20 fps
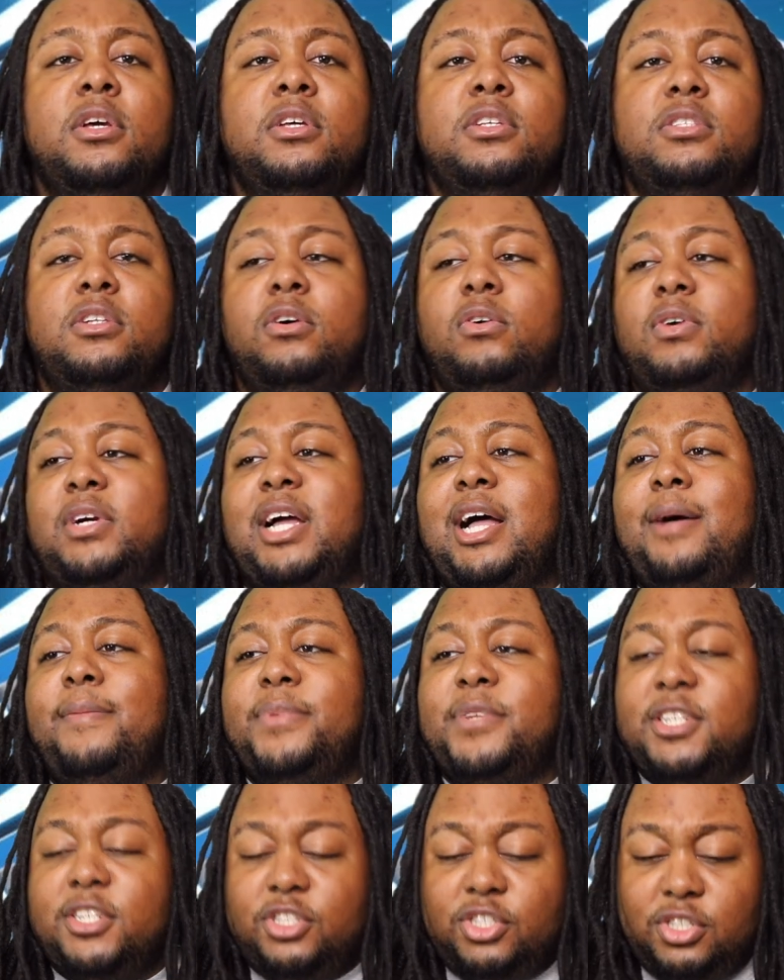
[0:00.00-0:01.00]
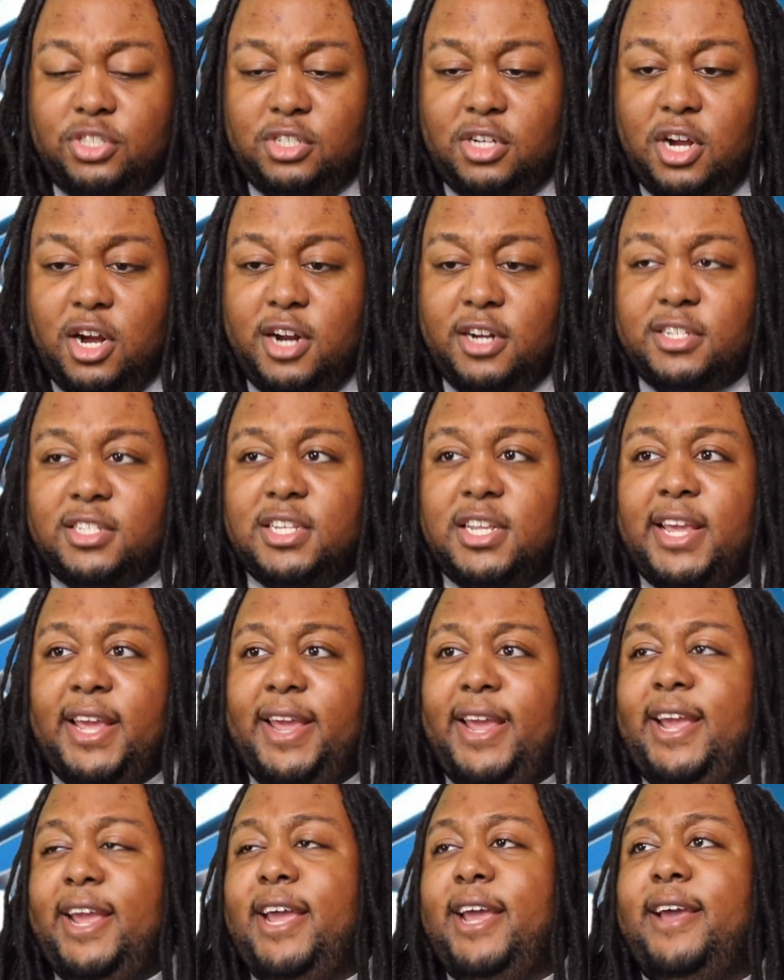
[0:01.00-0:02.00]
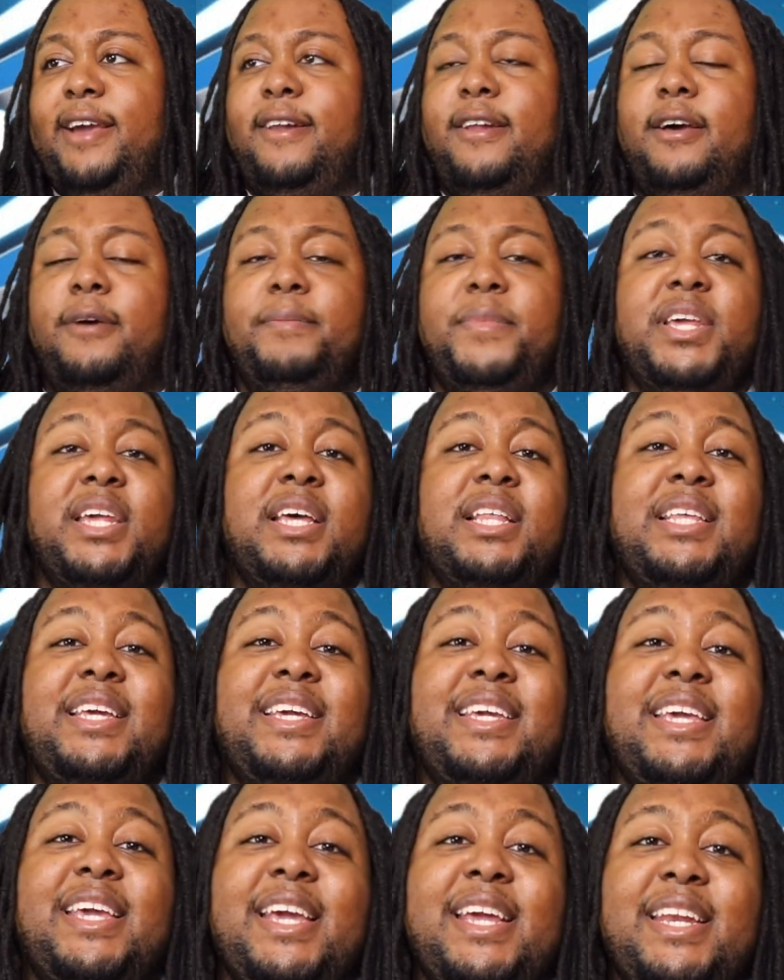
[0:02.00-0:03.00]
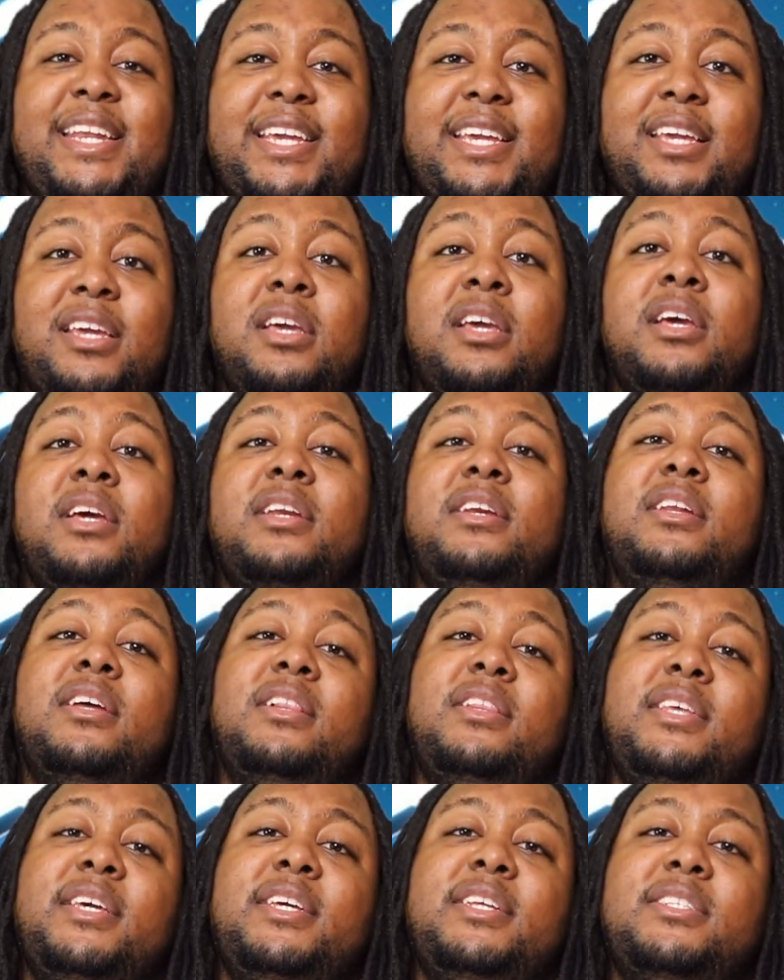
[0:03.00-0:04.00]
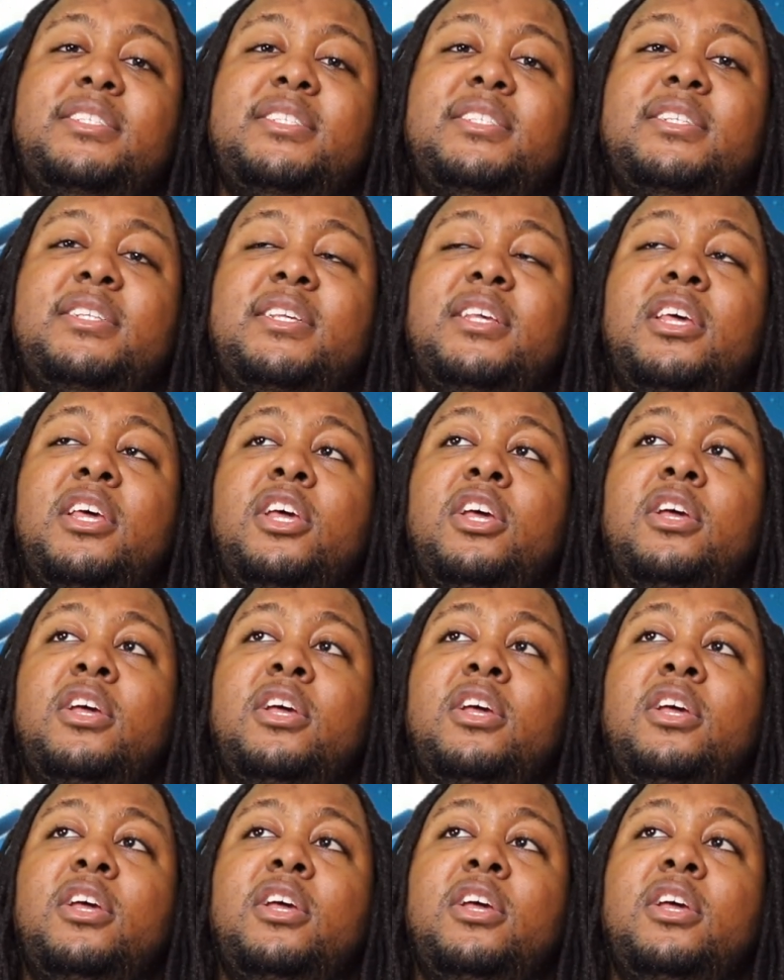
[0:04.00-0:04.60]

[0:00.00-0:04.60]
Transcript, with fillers: So competition starts and immediately Kenny deletes,